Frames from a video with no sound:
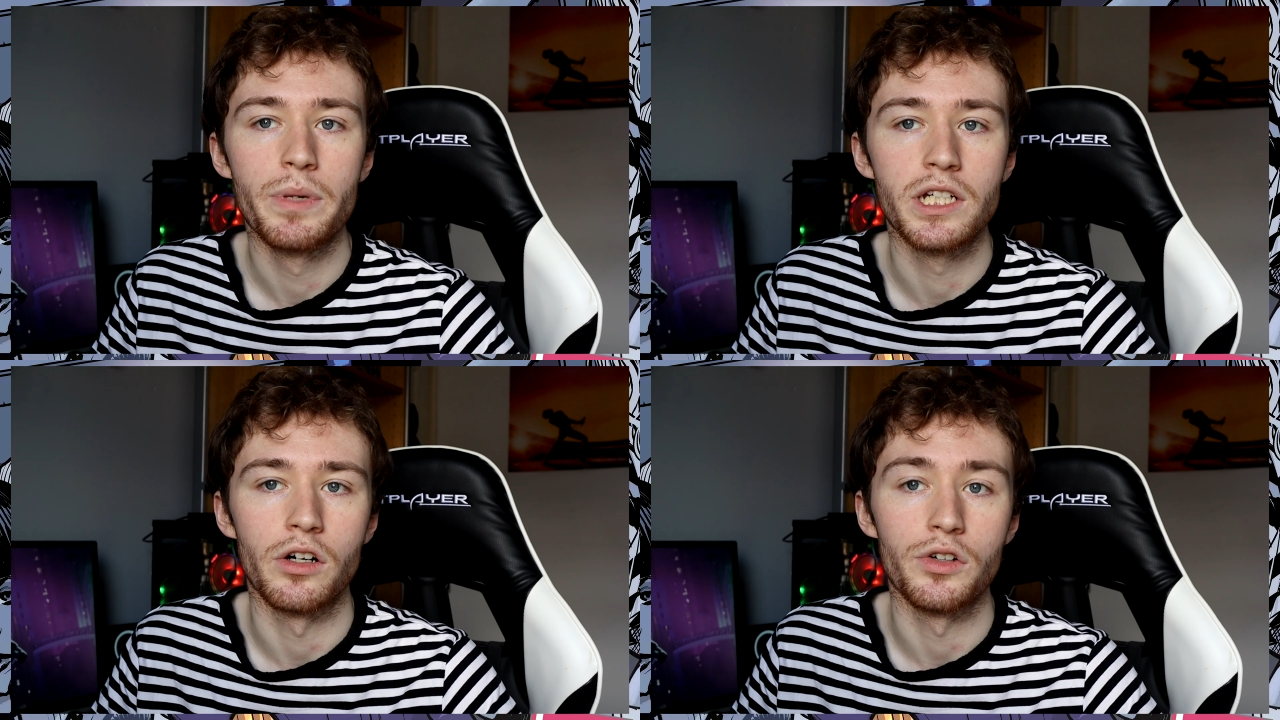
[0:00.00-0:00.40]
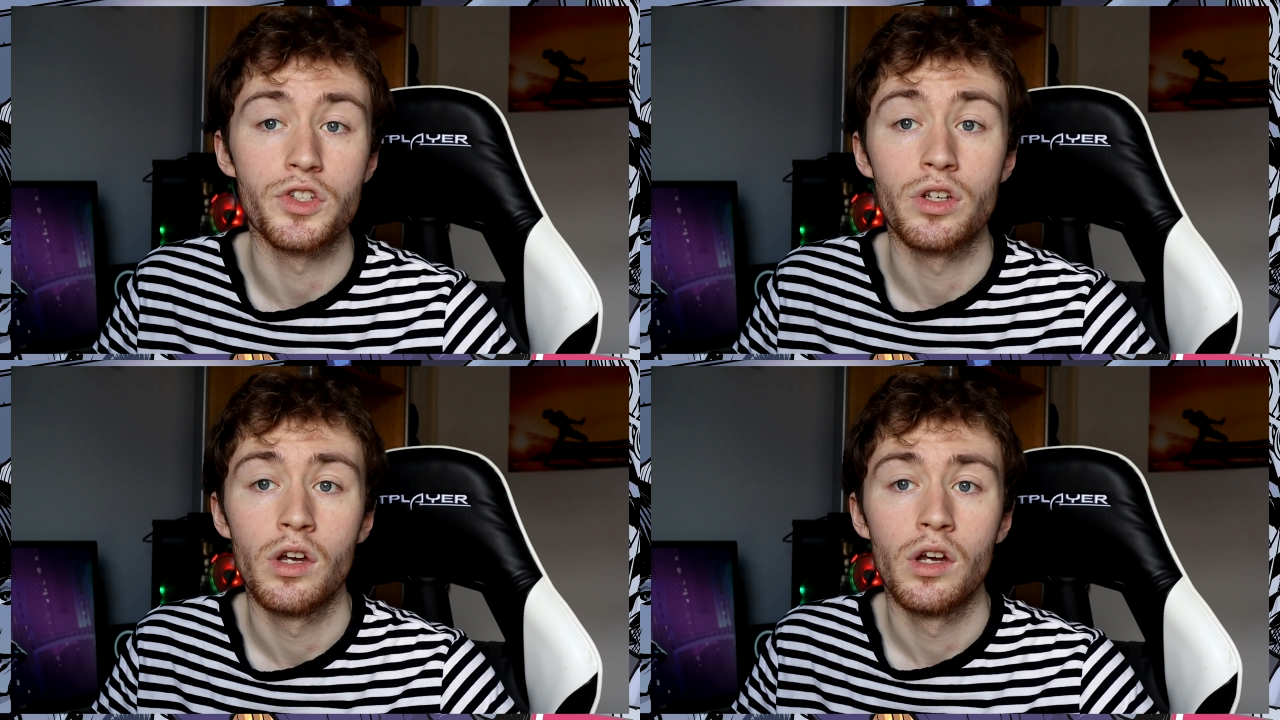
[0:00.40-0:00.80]

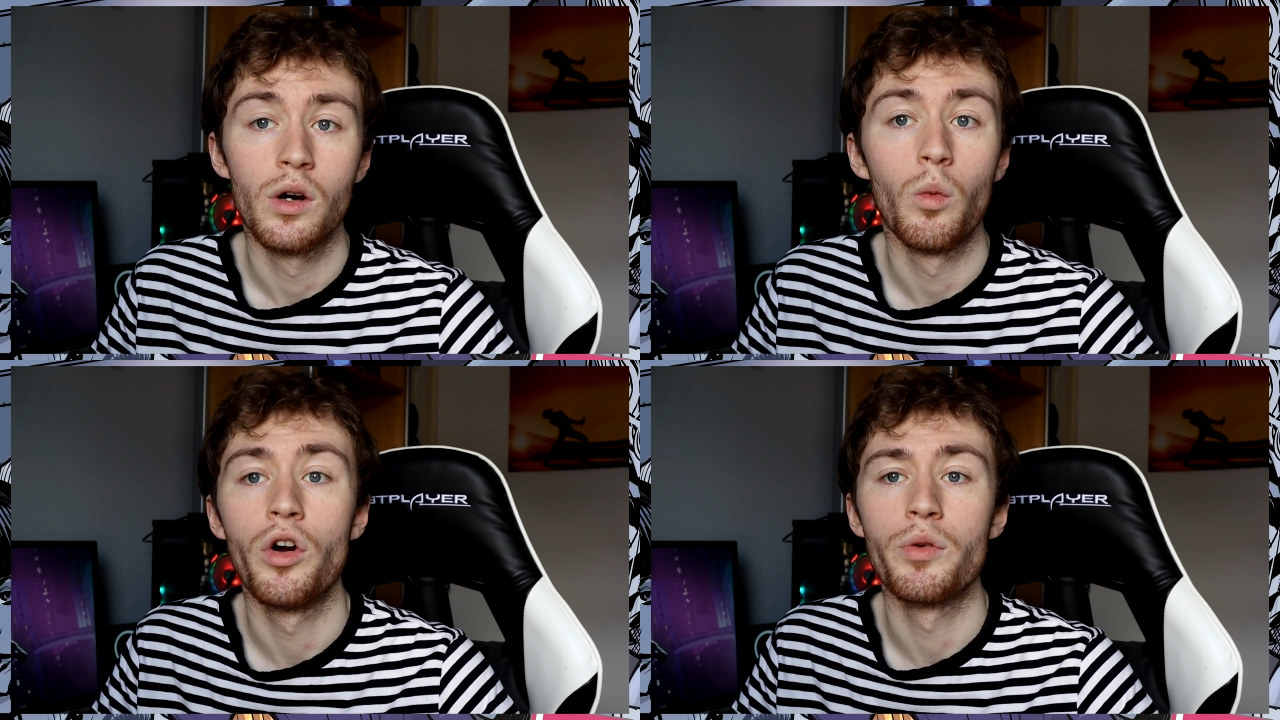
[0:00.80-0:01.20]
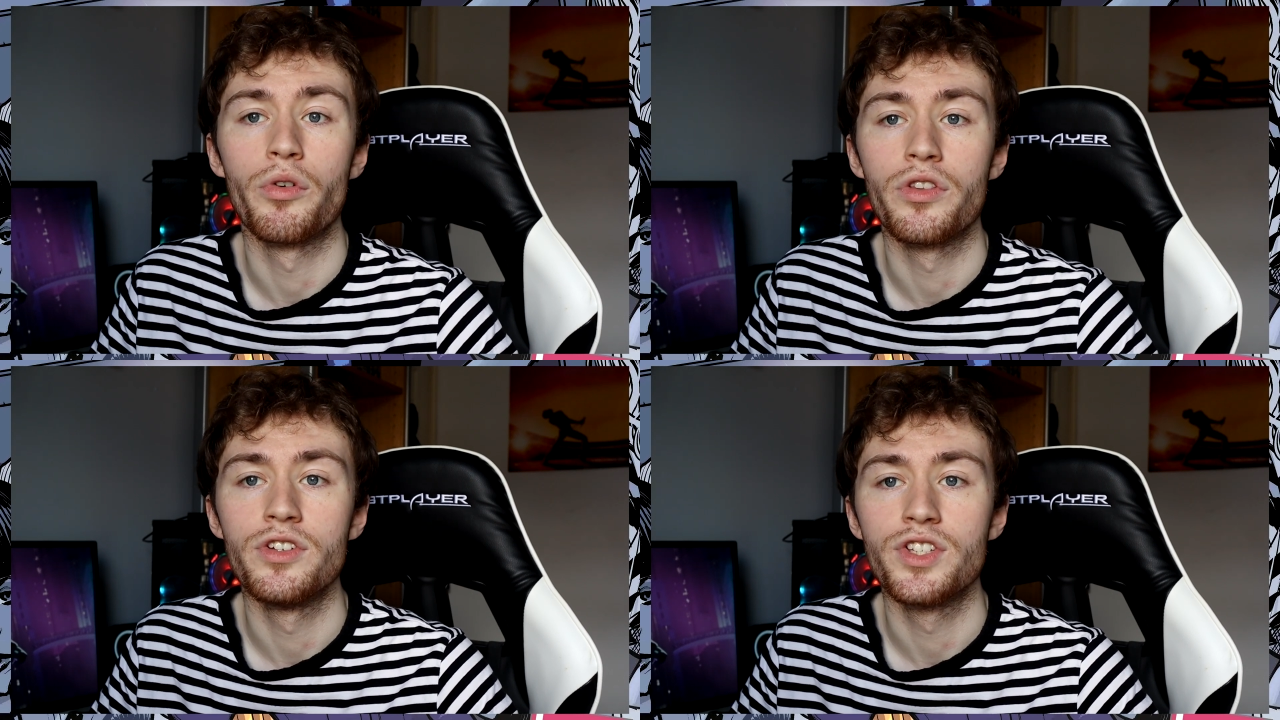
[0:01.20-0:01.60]
because Warner
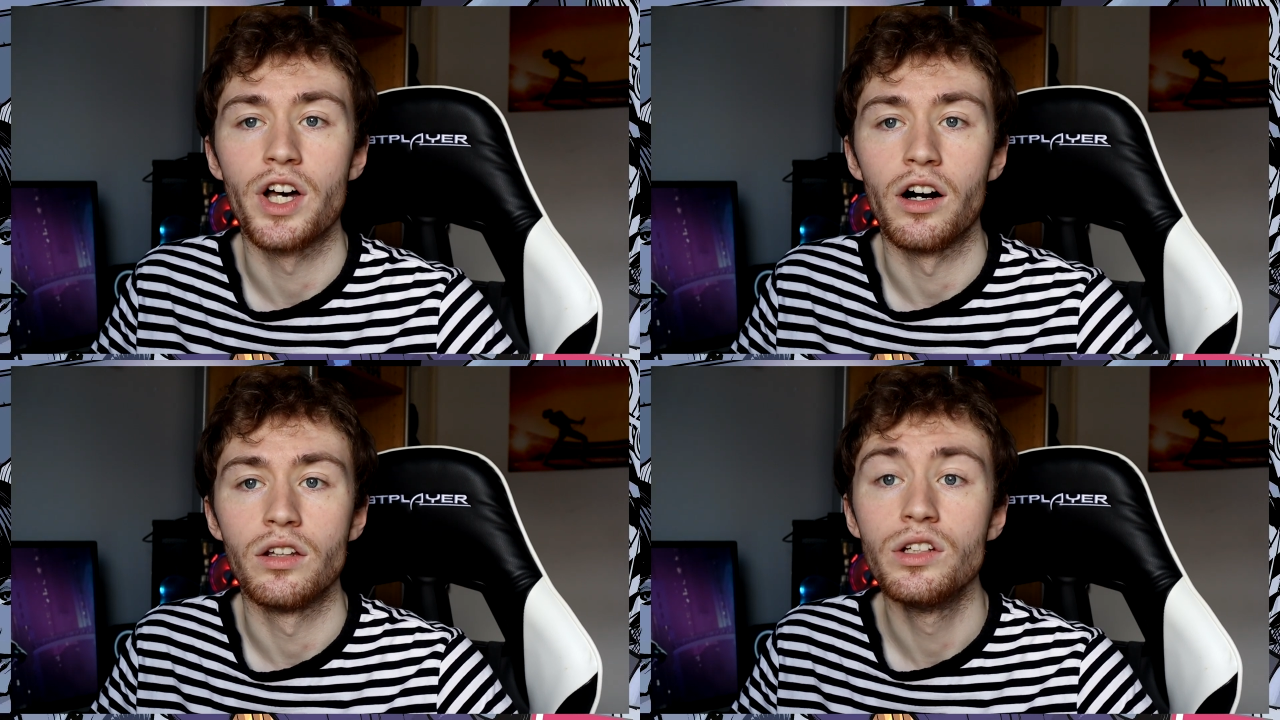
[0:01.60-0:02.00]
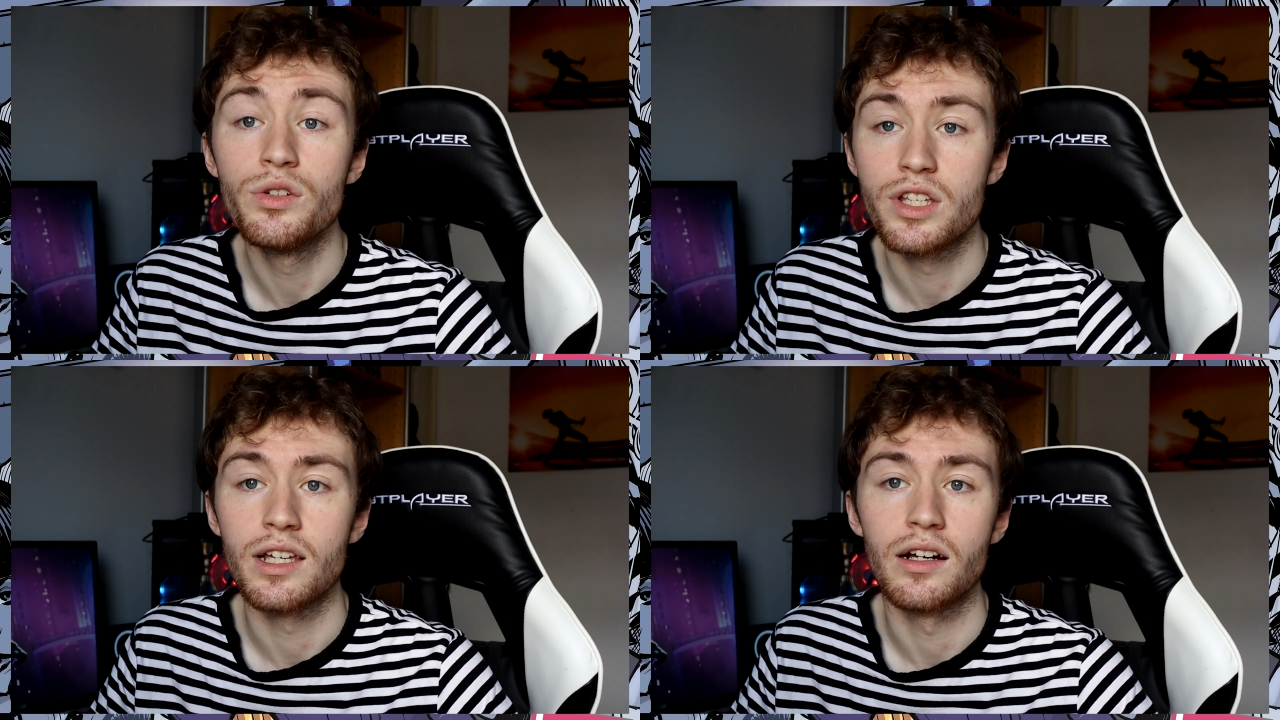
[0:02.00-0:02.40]
Brothers are
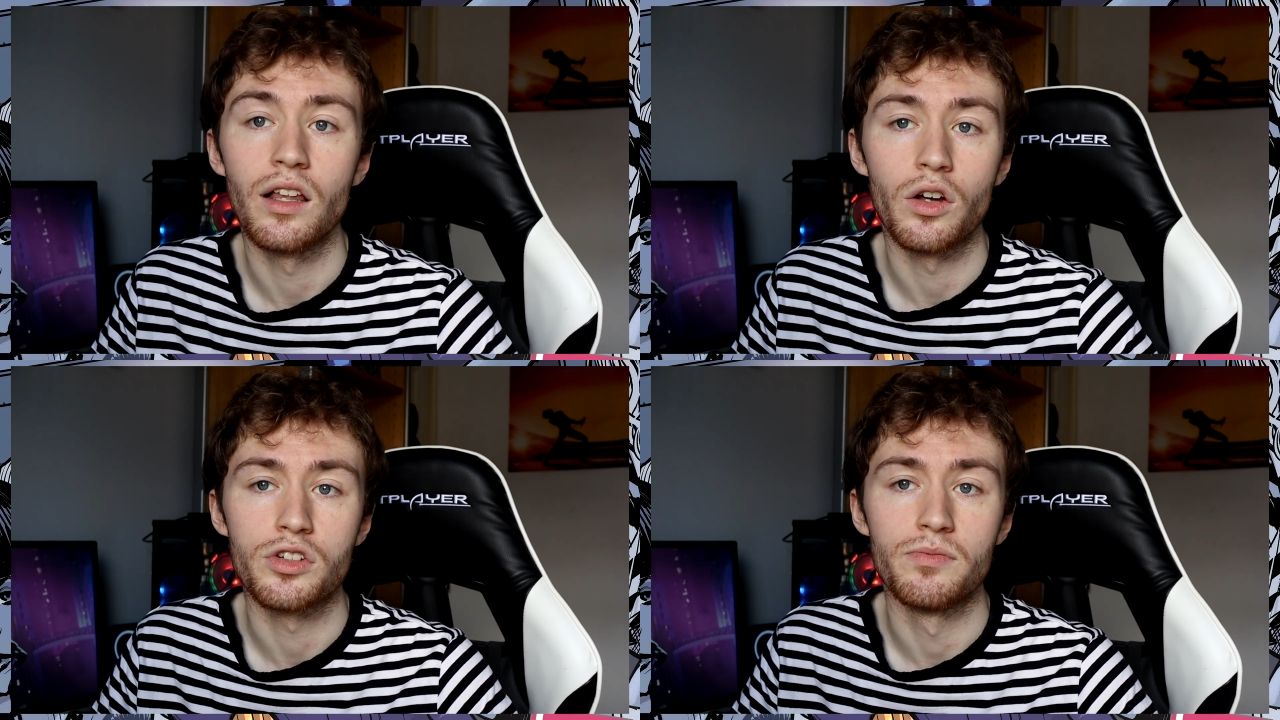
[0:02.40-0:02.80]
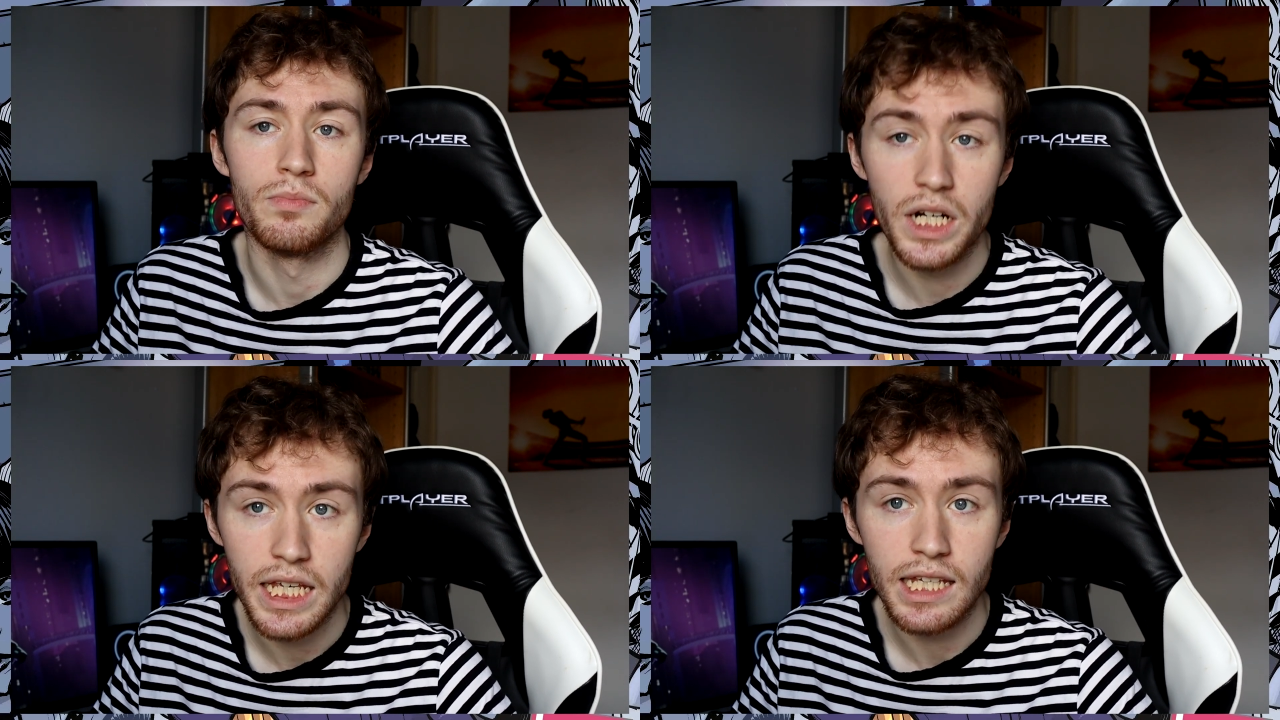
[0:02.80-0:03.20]
losing a lot of
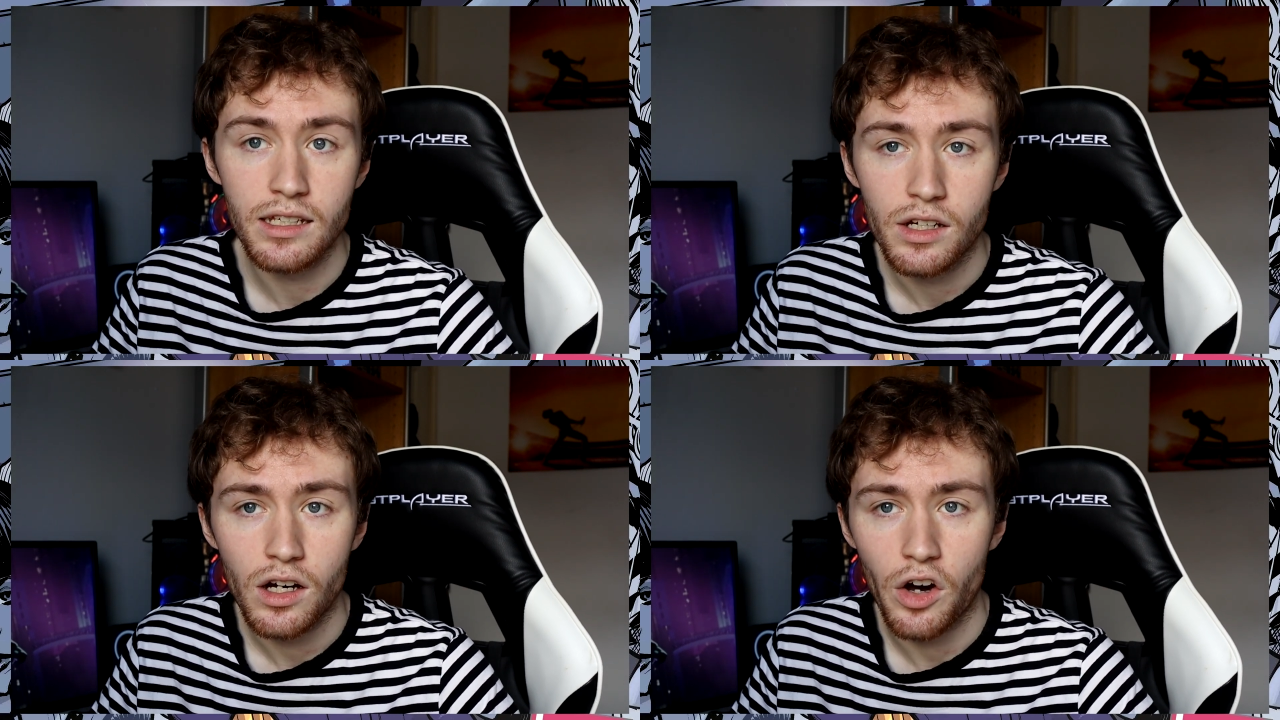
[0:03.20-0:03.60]
money